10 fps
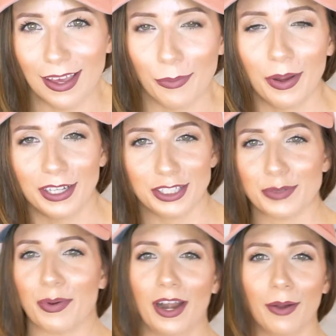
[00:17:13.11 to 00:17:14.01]
I'll probably just
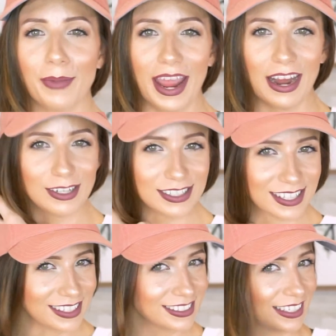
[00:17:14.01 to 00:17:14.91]
spray it on my hair just
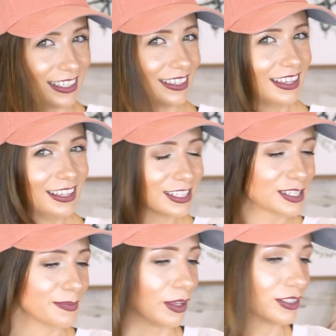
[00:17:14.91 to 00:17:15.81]
because it
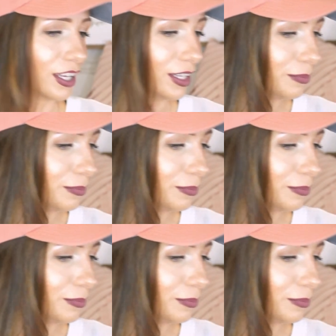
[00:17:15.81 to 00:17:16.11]
smells good.